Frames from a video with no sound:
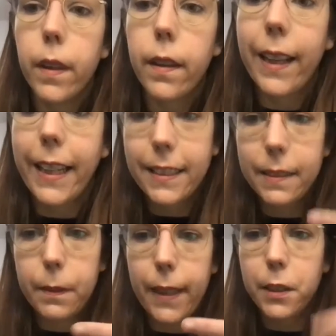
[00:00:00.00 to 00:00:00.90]

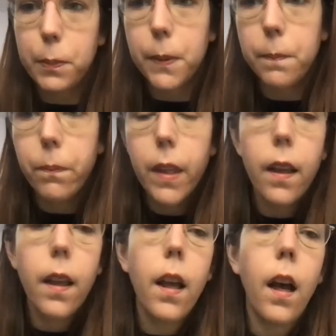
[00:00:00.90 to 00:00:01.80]
Thanks, Paul.
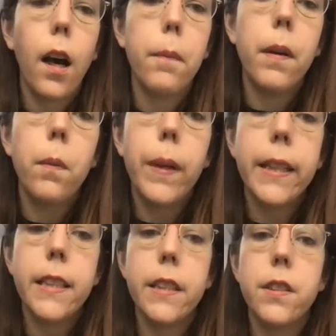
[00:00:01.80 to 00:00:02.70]

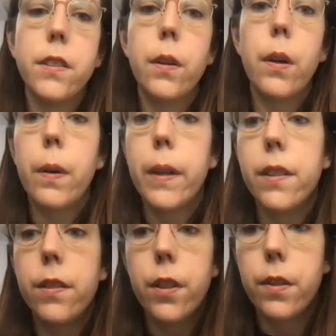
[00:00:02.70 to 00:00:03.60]
Which is
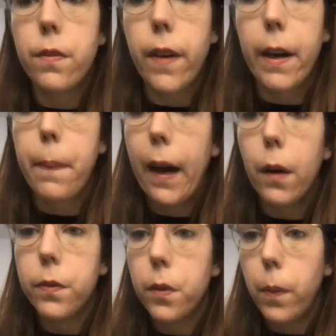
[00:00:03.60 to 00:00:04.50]
just a very
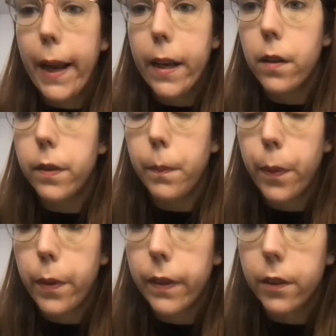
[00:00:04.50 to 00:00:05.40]
powerful way of
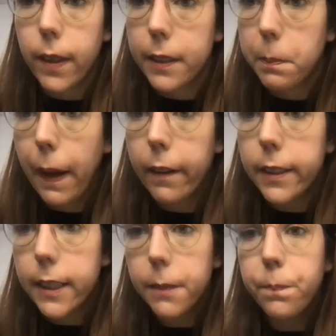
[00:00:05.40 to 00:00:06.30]
improving
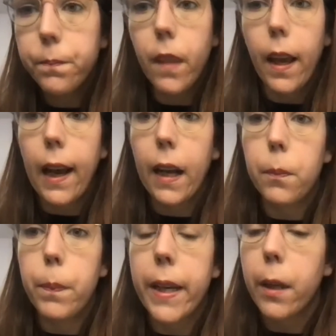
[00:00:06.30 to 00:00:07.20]
transparency
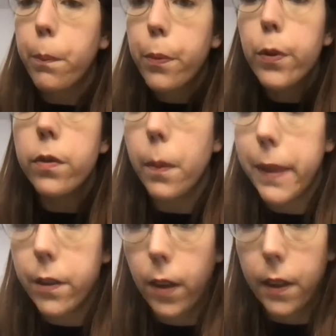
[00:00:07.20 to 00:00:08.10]
and being
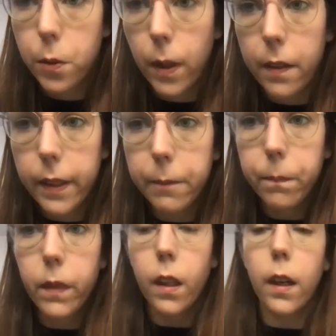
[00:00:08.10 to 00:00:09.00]
provably trustworthy.
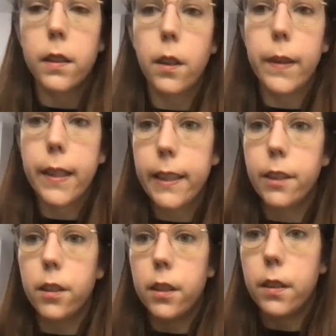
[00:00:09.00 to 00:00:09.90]
So in
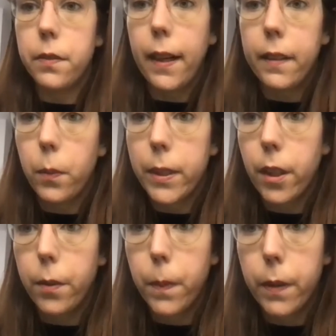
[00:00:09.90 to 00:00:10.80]
addition to the fact that we
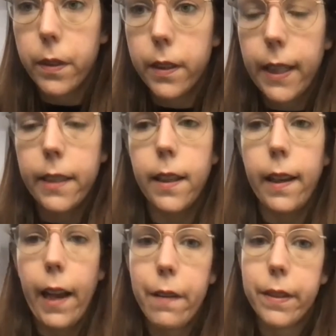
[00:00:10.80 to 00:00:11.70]
don't move the
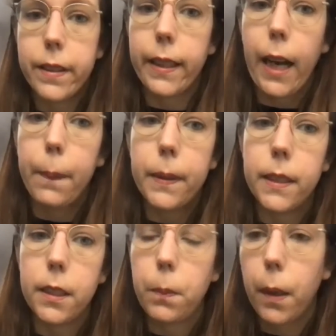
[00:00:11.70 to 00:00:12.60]
data, everything
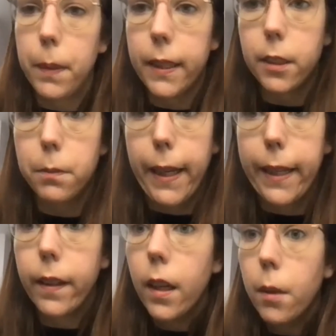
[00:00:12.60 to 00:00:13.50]
happens in public
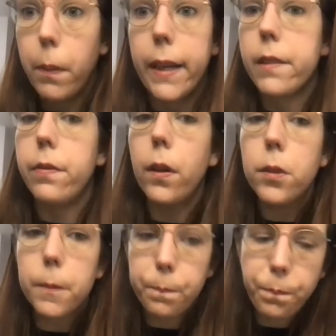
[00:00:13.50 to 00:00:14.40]
domain by
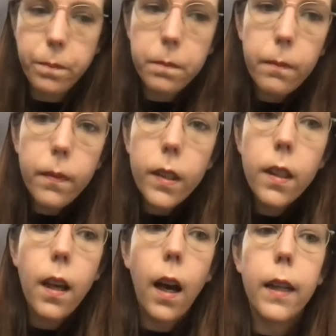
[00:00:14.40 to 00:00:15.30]
default.
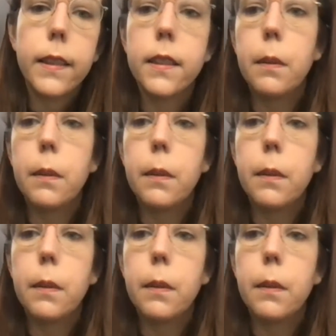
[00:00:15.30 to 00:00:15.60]
And